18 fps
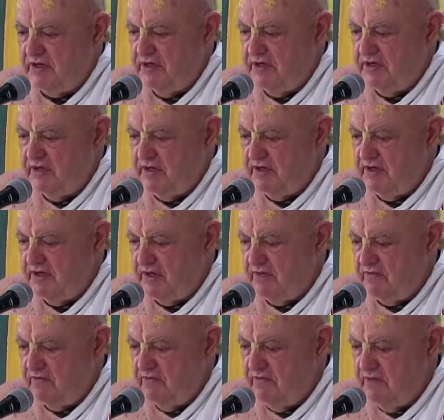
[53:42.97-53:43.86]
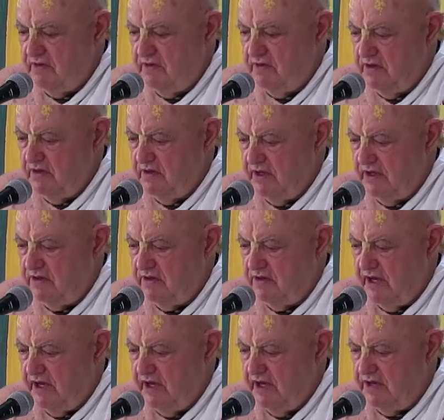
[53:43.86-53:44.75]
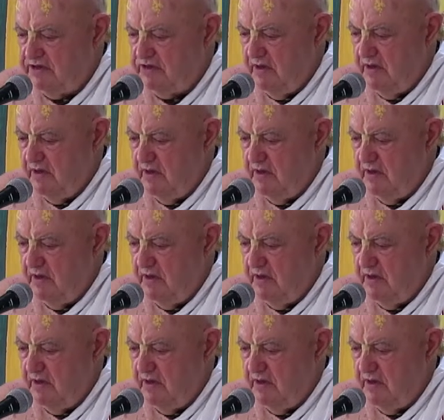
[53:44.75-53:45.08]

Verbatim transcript: at, at that later age.